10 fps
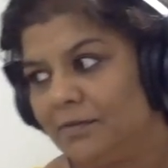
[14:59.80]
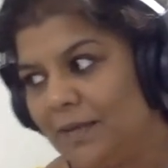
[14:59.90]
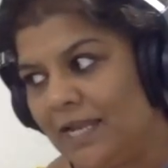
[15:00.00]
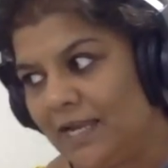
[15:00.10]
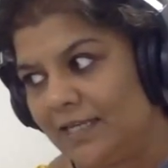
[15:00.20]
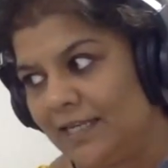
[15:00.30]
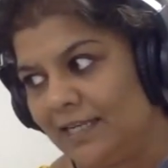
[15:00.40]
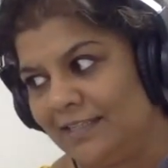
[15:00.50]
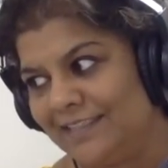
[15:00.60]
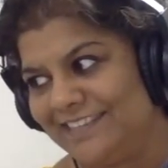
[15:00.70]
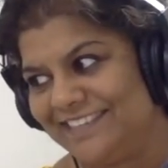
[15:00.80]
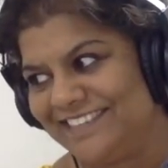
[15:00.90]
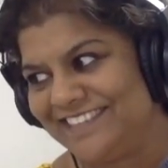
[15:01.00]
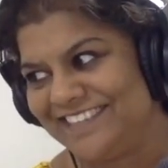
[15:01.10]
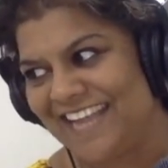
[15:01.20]
Manikandan,
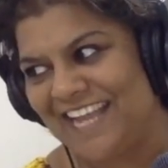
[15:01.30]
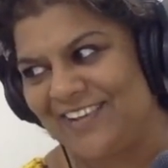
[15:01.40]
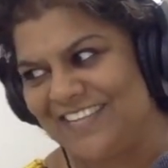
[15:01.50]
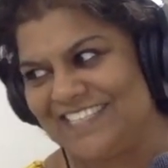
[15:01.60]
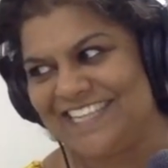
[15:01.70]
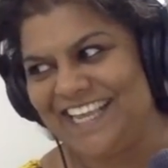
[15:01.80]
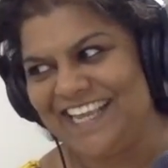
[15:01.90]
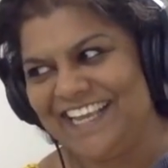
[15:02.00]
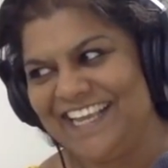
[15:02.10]
are you listening?